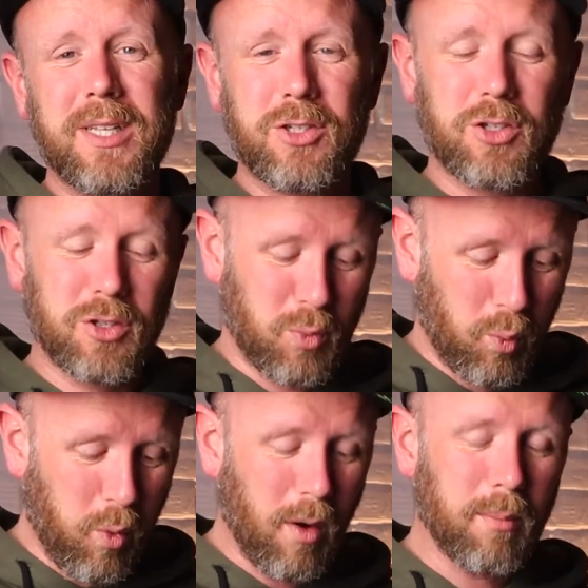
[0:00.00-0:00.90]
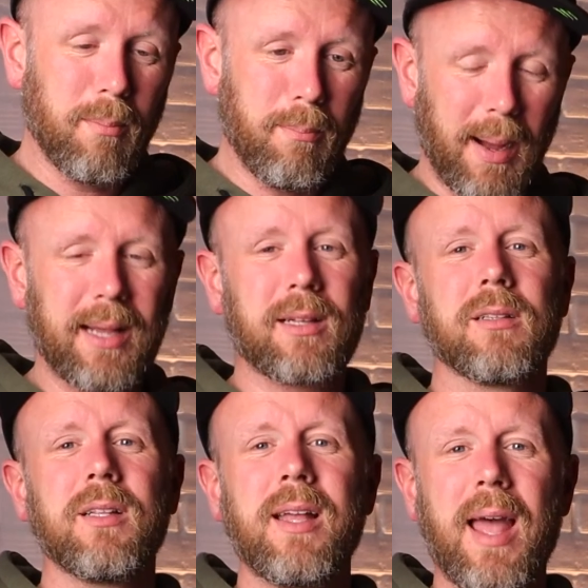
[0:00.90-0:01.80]
this just one
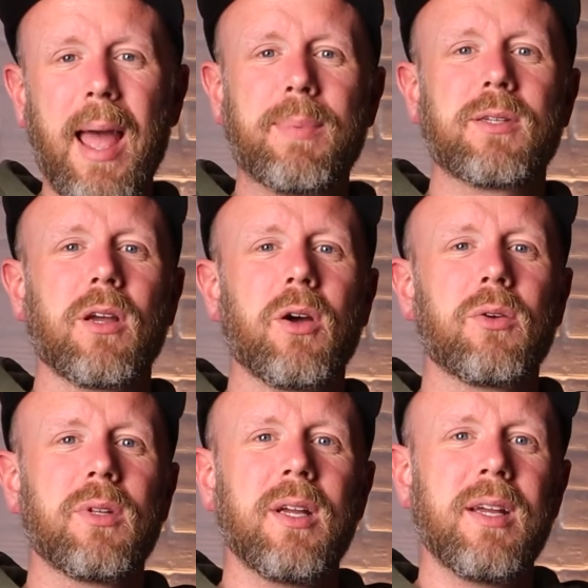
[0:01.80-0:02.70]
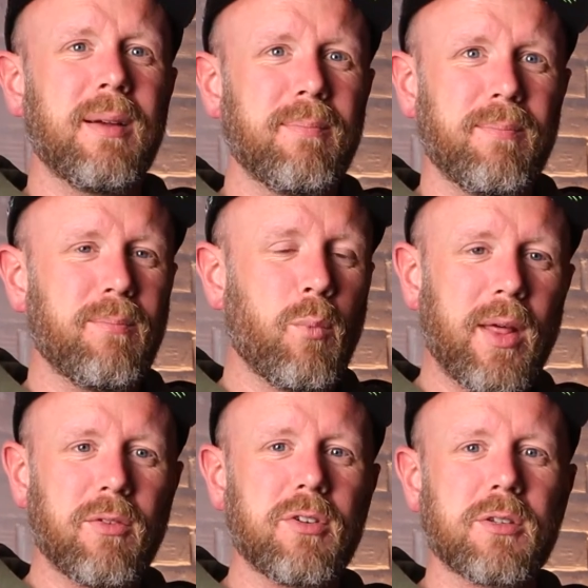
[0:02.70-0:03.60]
battle episode
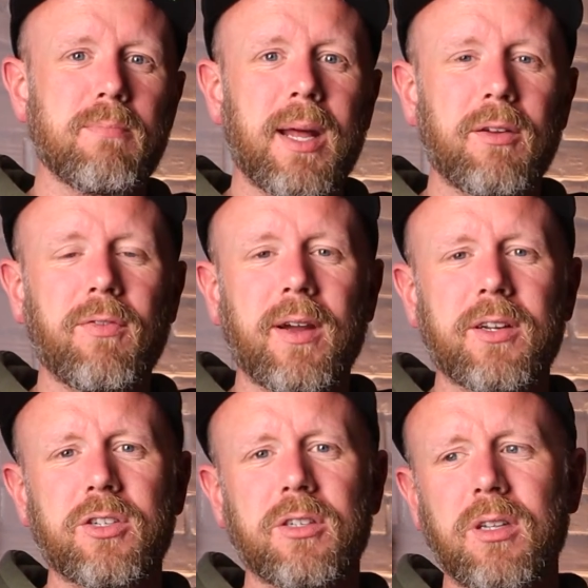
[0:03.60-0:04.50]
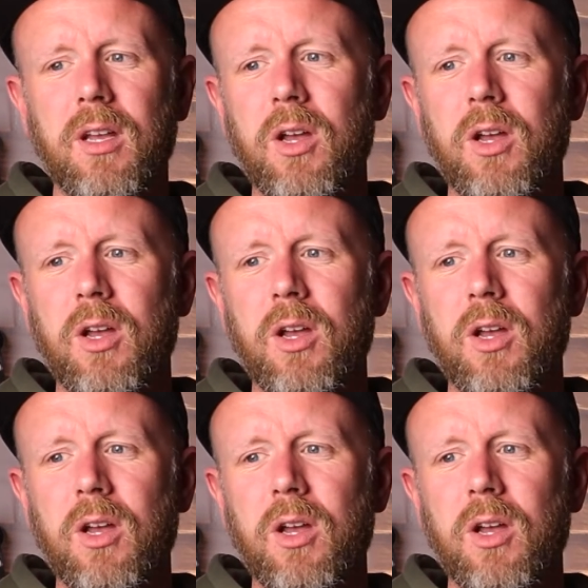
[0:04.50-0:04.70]
whether it was manufactured,